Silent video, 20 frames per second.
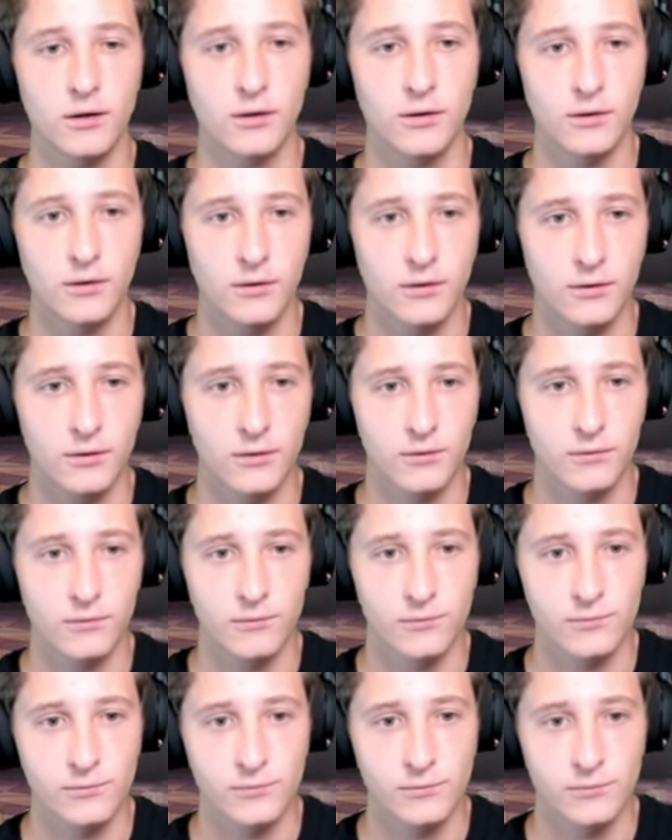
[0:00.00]

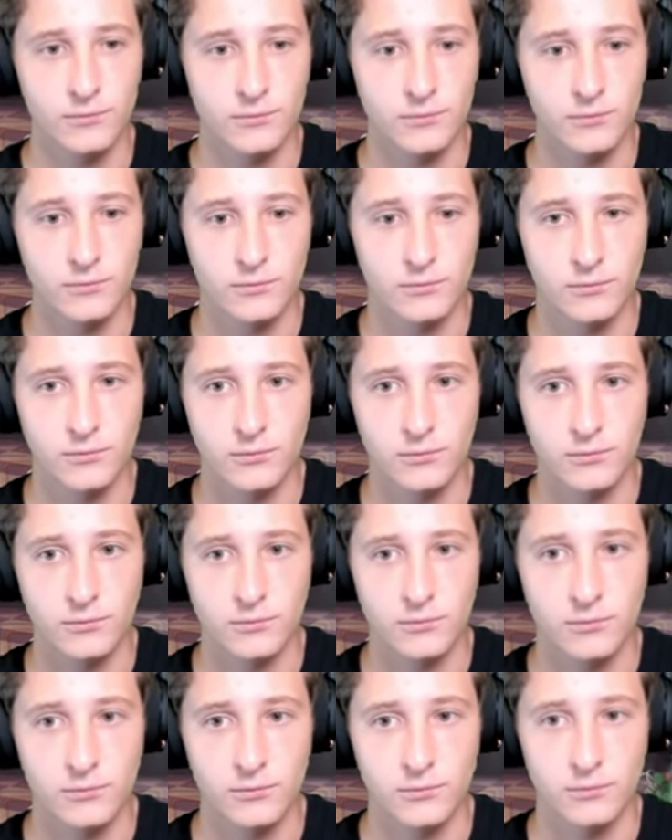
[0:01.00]

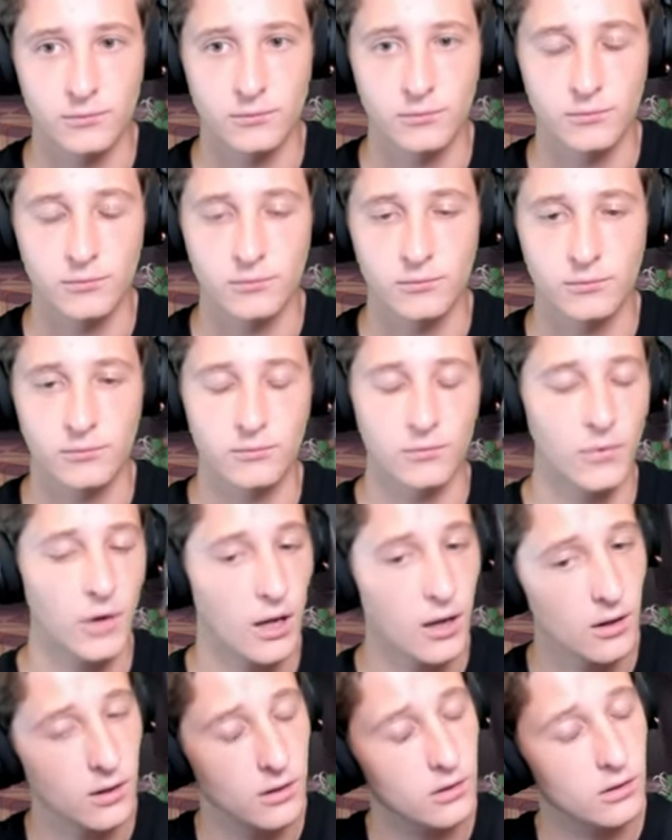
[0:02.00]

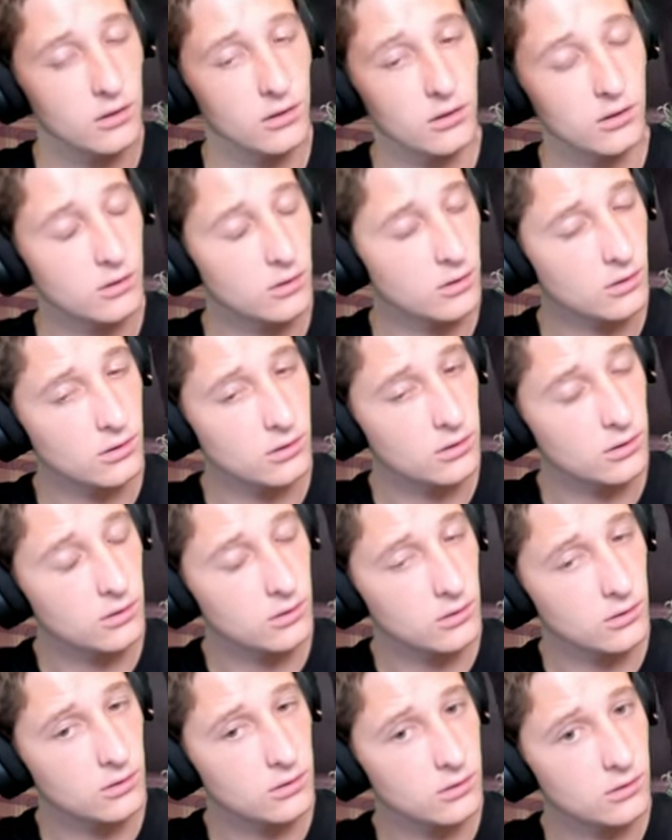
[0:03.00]

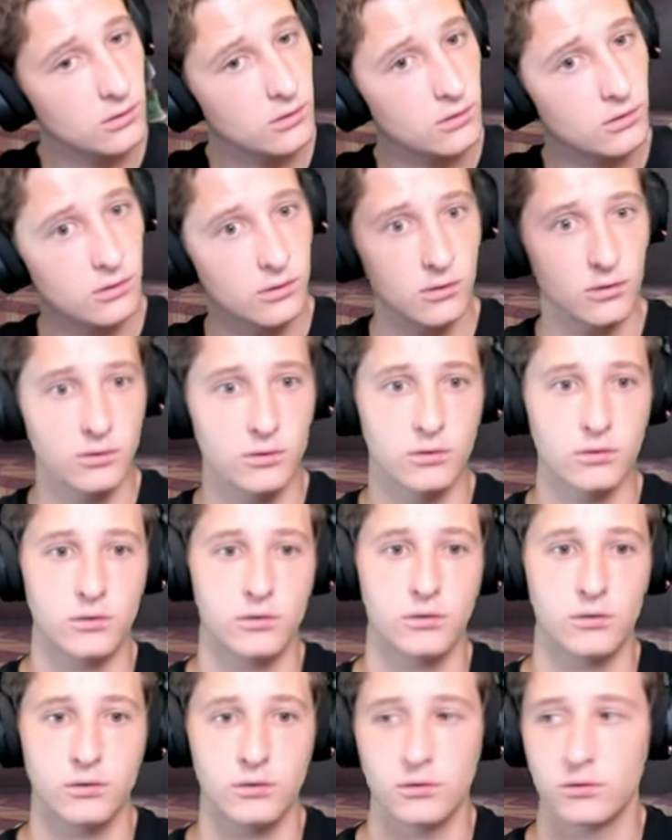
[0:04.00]

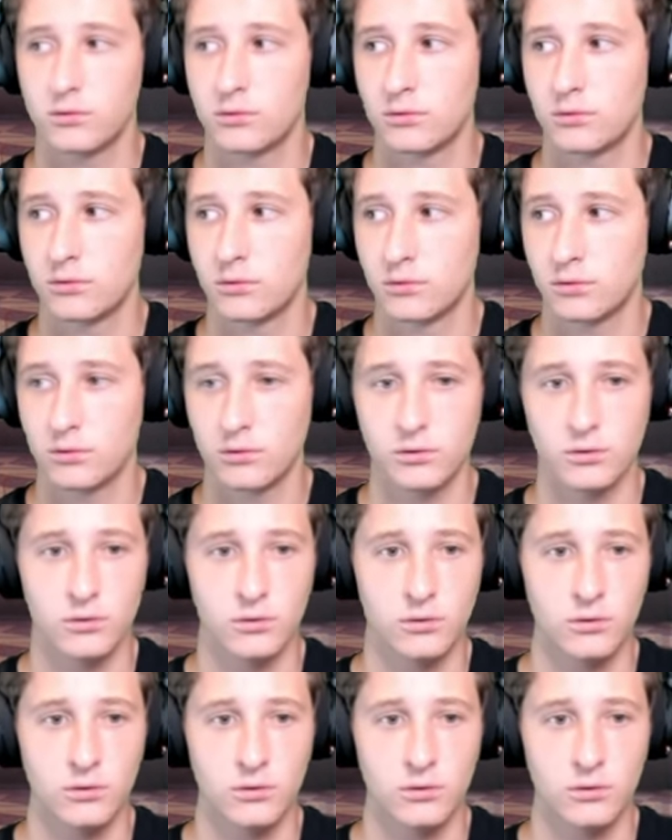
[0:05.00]
Nobody speaks.